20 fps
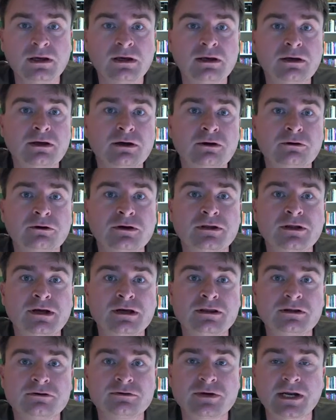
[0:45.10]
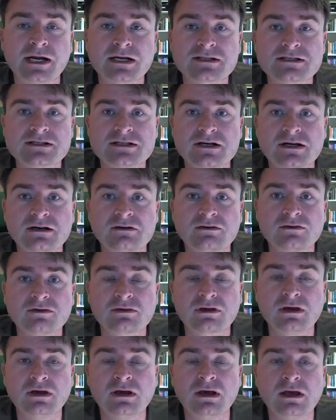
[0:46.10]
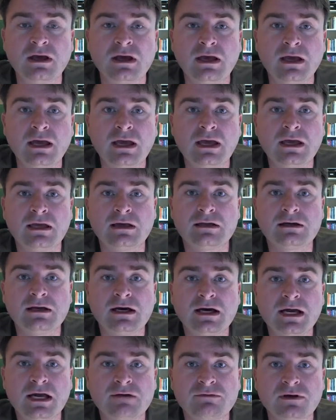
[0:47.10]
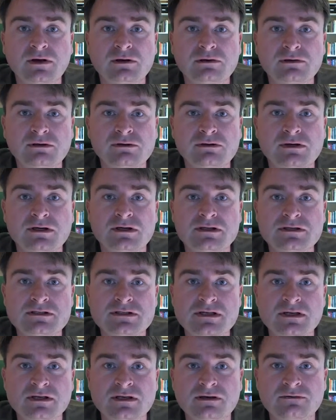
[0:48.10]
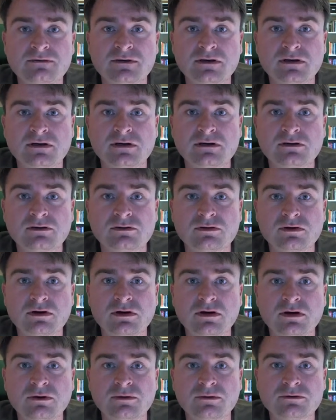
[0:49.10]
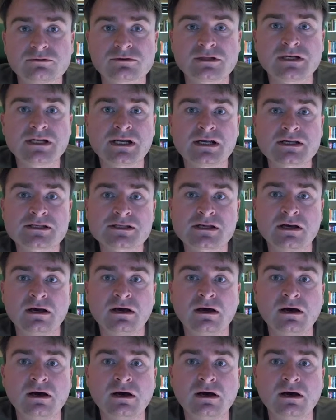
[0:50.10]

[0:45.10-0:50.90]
here in the United States? And I have included significant readings